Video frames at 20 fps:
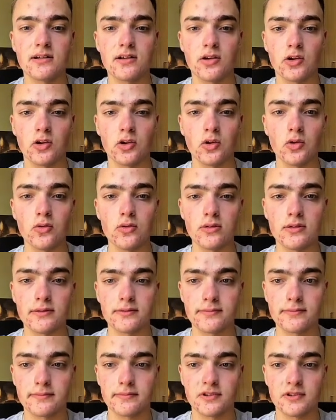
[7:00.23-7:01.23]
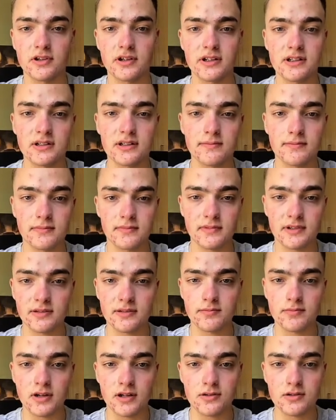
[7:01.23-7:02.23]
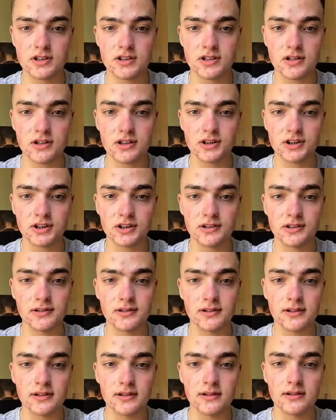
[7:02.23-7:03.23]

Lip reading: long, okay, it broke structure,